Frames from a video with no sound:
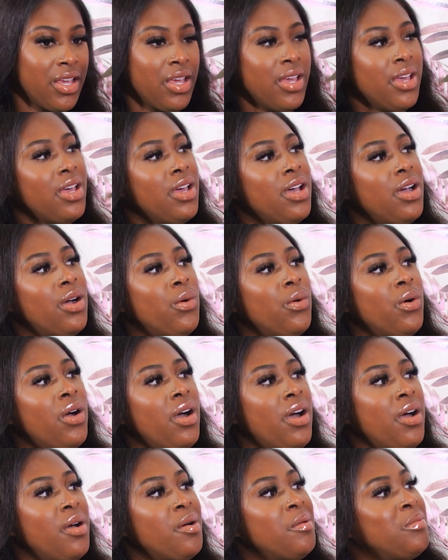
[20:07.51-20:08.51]

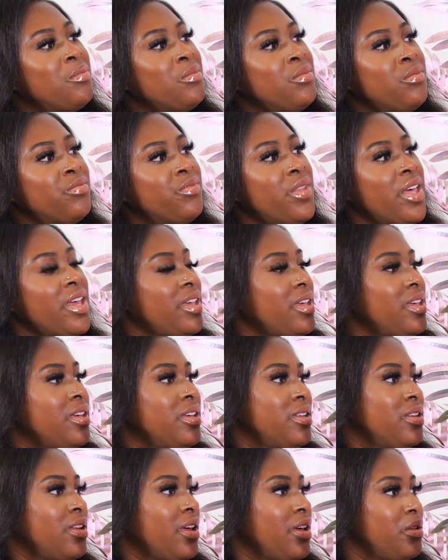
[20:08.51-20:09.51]
like
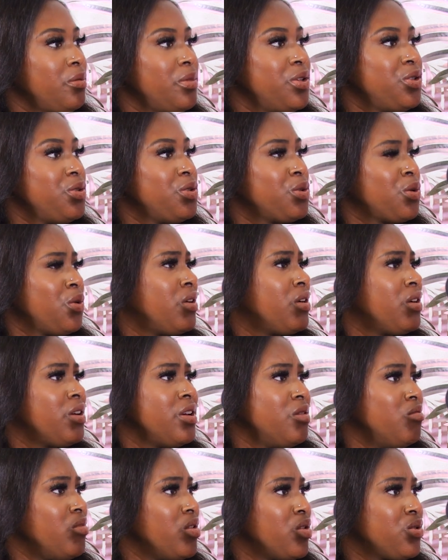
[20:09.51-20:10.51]
in elementary school
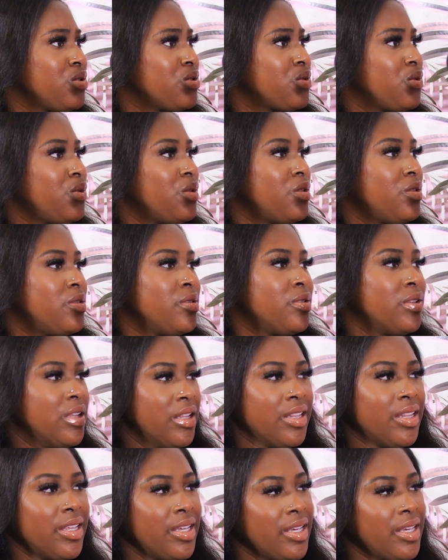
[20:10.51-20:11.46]
or in middle school,